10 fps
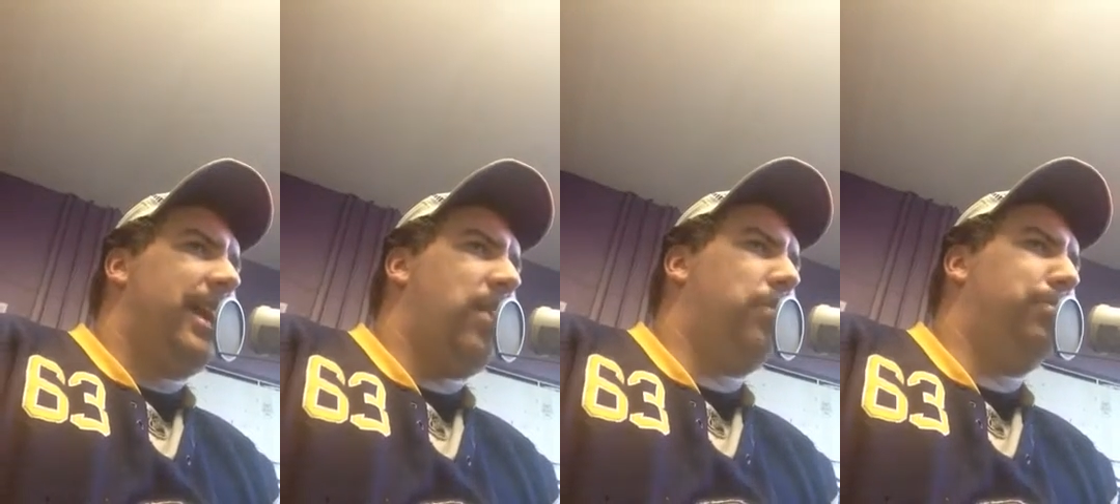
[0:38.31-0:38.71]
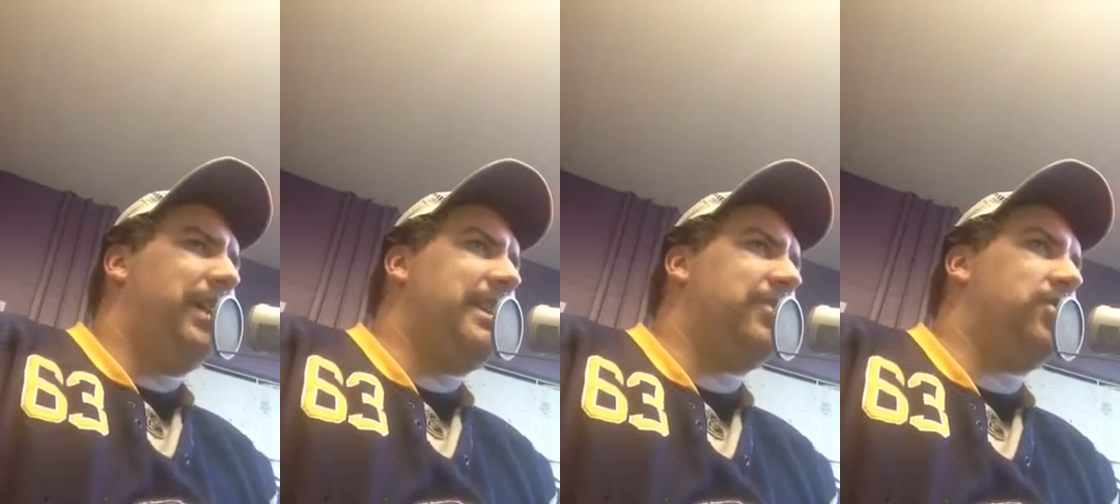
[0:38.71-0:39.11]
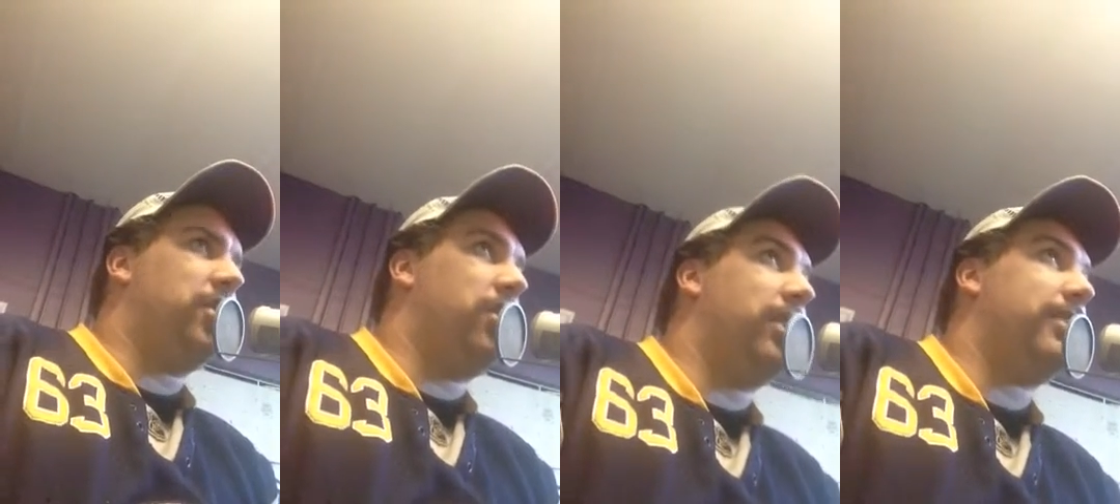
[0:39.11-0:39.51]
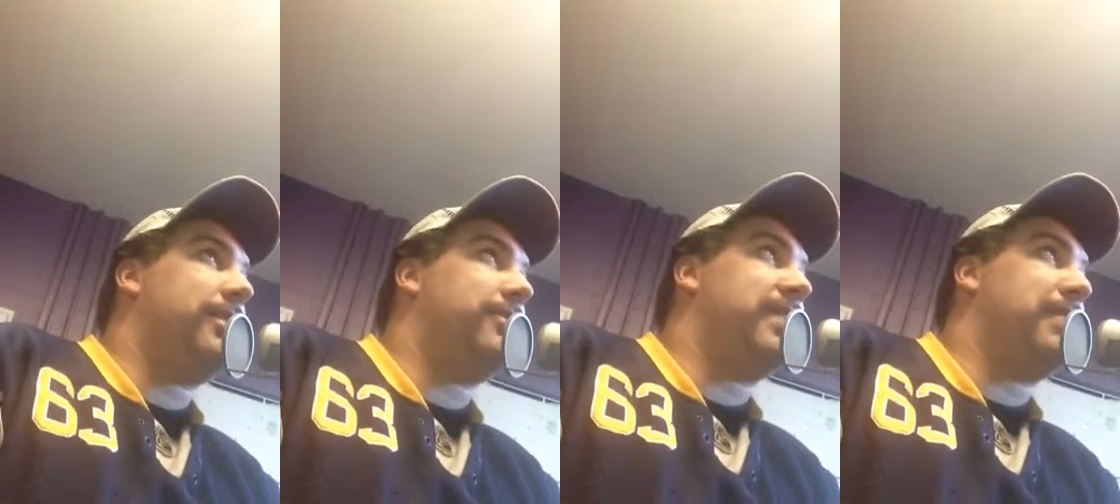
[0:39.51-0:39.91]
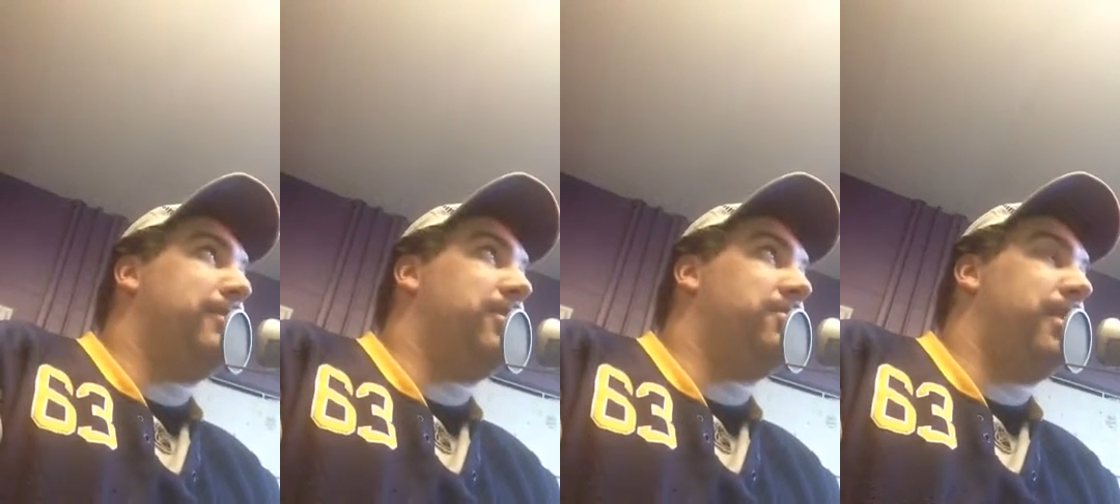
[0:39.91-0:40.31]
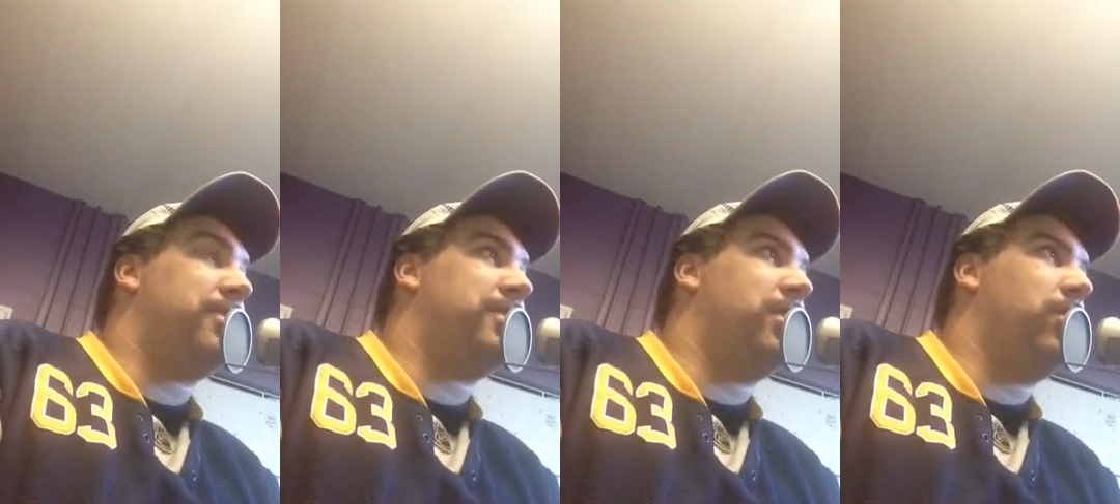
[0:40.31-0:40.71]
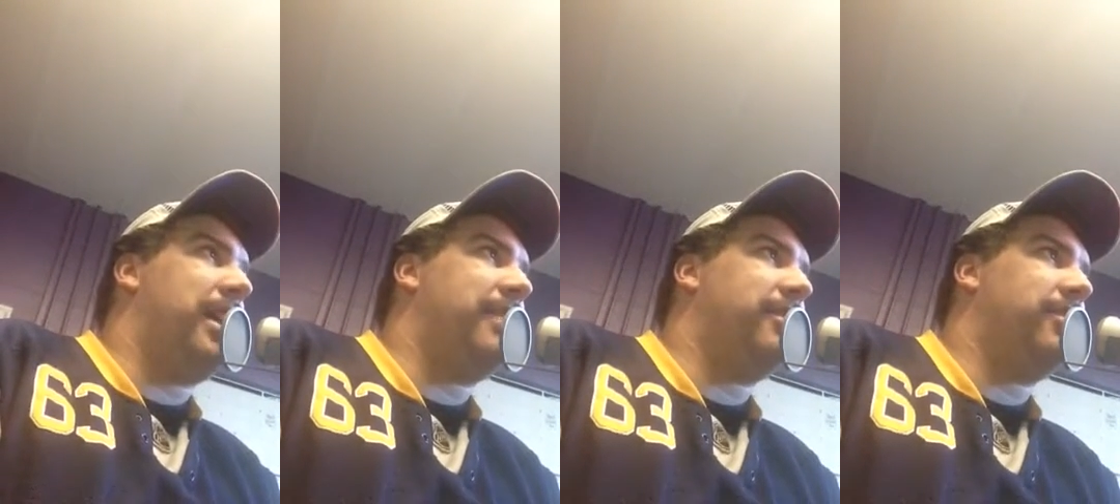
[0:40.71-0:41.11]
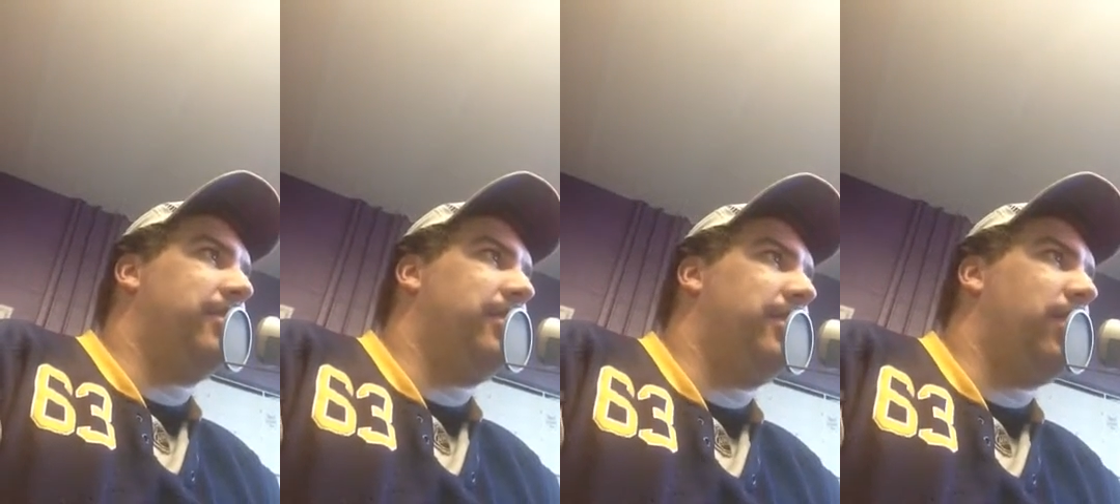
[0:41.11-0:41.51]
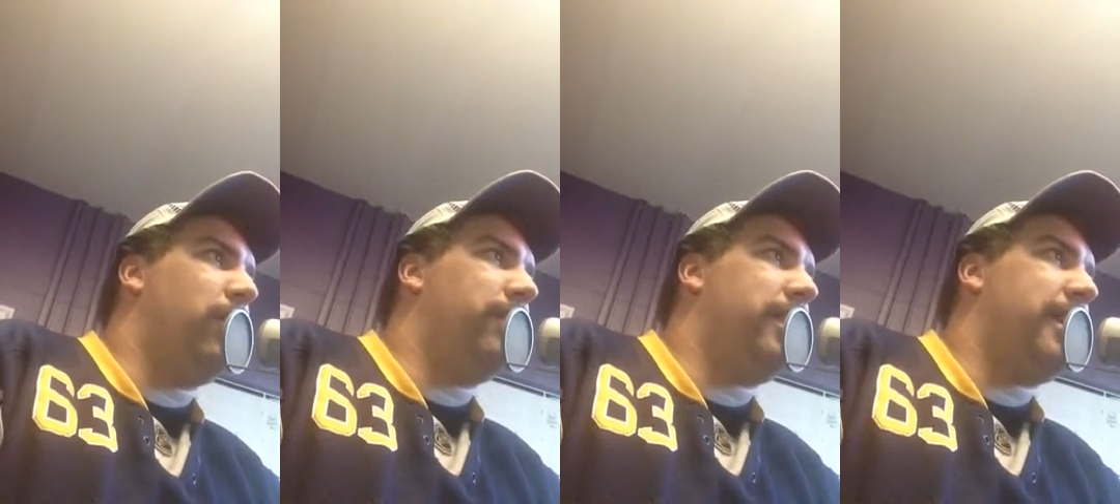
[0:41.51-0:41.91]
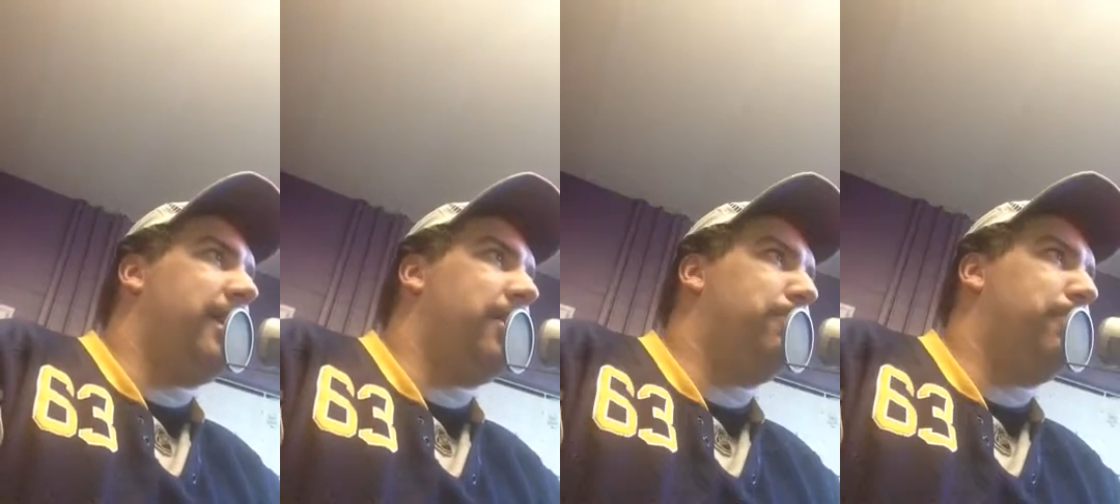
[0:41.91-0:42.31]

I will play that show, that segment of my show on the over the air.